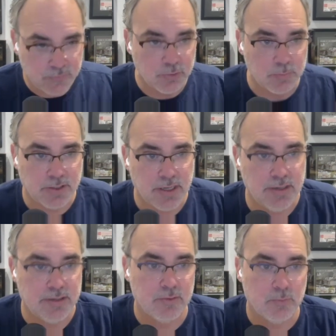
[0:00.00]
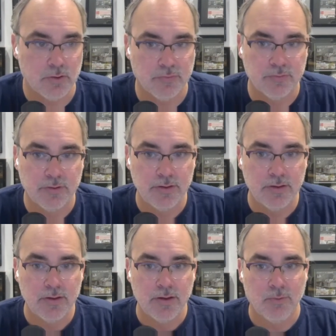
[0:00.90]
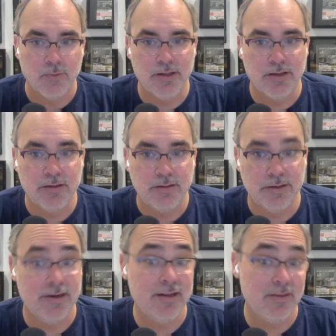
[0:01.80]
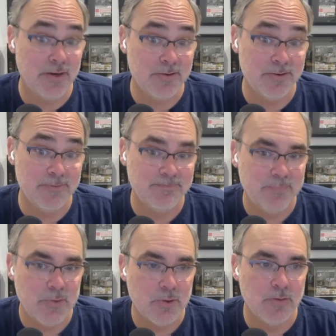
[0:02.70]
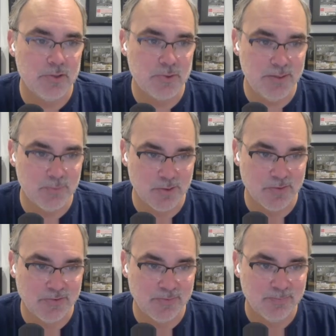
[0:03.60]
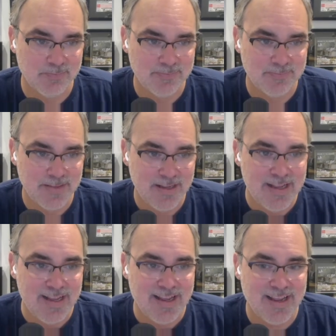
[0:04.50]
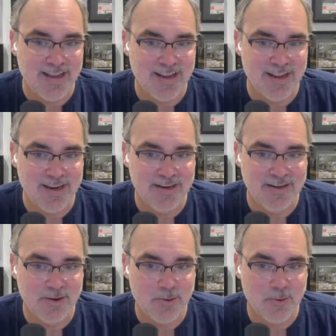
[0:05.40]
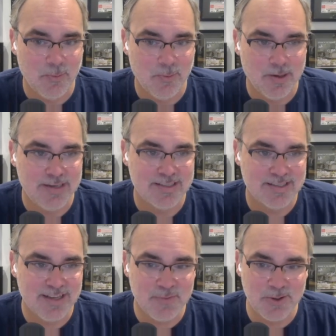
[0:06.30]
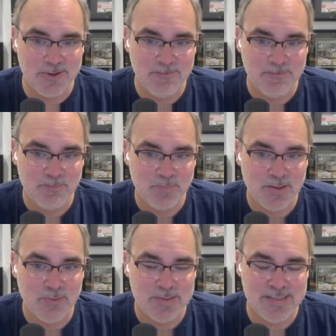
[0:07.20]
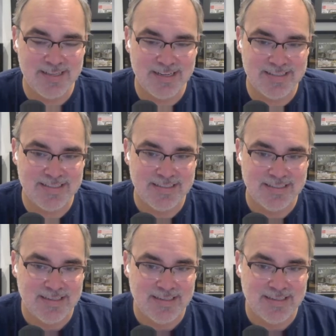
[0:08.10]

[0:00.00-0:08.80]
It's duplicated in the worlds. Well, in an elevator, you're going between worlds. And what I discovered was that